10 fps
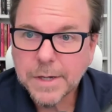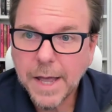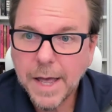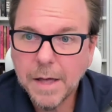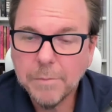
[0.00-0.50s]

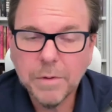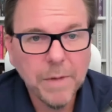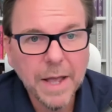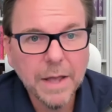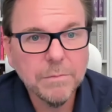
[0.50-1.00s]
But
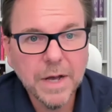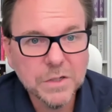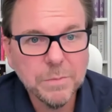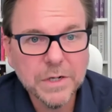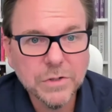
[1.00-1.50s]
my
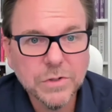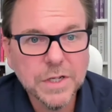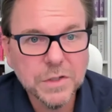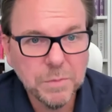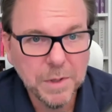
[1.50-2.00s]

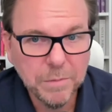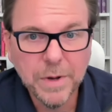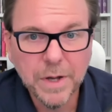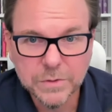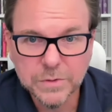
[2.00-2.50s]
specialty is people
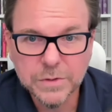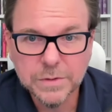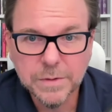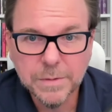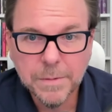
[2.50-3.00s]

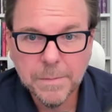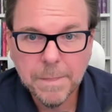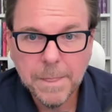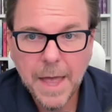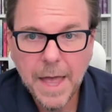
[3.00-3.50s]
puzzles
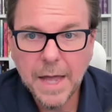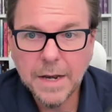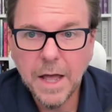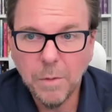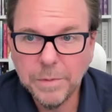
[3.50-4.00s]

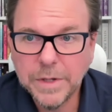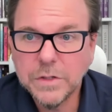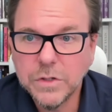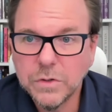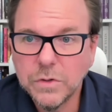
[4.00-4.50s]
and
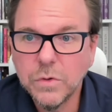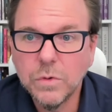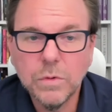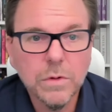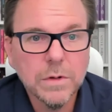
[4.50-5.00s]
helping
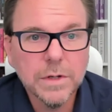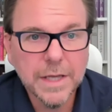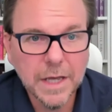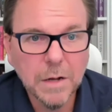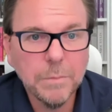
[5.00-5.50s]
to
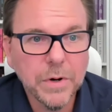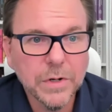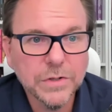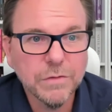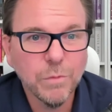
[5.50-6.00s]
get a
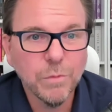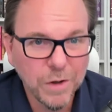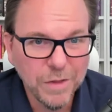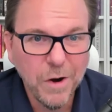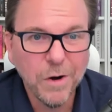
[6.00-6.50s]
person from
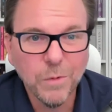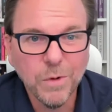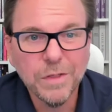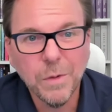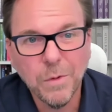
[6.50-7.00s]
where they are to
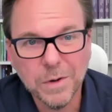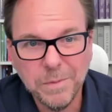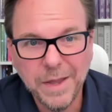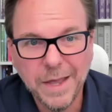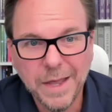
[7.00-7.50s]
where they want to be.